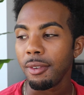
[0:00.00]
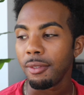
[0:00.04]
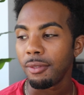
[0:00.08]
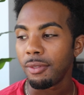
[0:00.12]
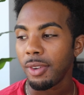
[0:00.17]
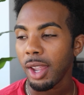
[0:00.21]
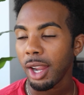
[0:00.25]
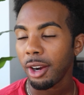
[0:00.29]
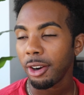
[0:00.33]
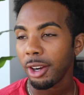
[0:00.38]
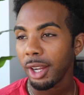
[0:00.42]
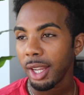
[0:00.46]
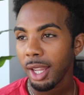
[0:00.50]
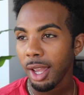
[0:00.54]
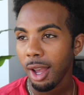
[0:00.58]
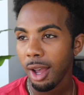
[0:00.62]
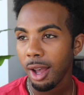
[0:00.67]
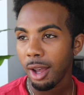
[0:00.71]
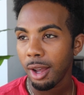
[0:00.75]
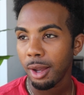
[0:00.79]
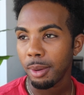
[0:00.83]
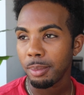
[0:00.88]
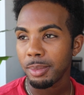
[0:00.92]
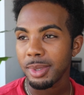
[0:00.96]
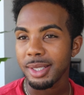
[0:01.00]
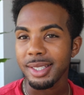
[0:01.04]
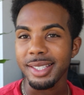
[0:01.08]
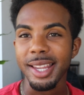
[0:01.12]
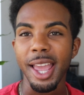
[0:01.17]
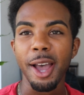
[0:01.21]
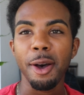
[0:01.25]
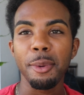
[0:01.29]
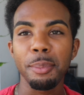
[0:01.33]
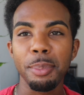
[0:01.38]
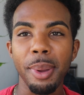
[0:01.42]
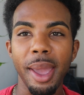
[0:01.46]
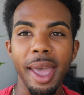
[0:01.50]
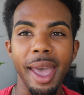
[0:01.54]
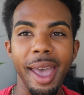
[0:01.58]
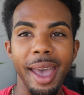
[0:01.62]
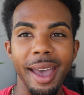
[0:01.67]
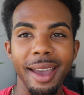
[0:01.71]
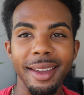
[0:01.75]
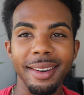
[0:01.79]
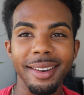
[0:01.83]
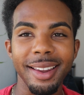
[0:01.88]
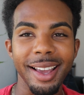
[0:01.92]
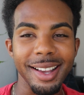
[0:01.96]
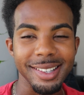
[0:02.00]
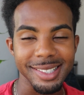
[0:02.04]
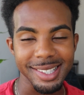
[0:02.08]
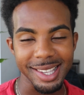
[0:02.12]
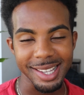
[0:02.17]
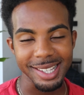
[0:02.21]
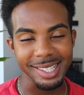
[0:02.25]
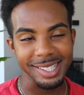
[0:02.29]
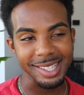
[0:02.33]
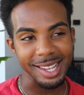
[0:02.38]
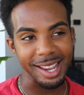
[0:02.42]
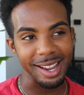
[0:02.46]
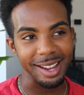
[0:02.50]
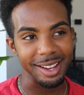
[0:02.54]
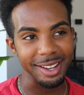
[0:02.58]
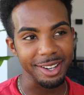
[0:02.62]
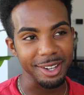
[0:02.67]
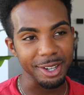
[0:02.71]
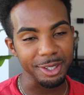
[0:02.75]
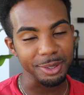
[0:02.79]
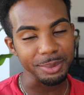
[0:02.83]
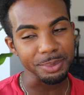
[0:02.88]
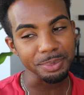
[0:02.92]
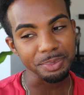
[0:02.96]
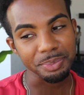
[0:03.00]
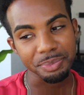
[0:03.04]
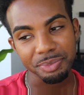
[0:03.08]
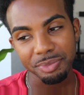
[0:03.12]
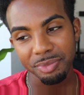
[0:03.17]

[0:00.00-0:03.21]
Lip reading: very down pat, as they say, you know?